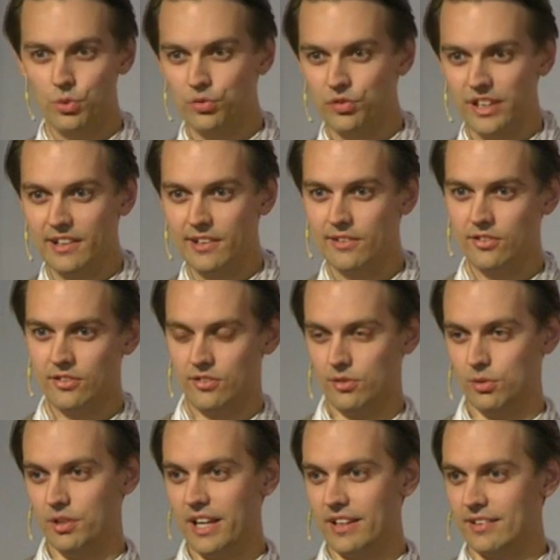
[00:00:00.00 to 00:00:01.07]
fields to
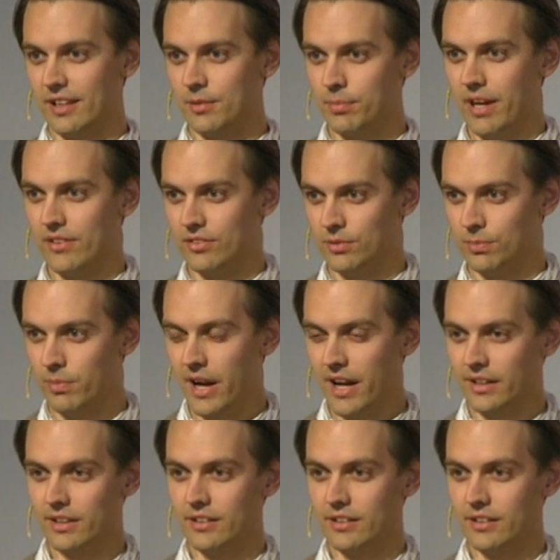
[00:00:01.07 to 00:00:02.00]
data it passes back.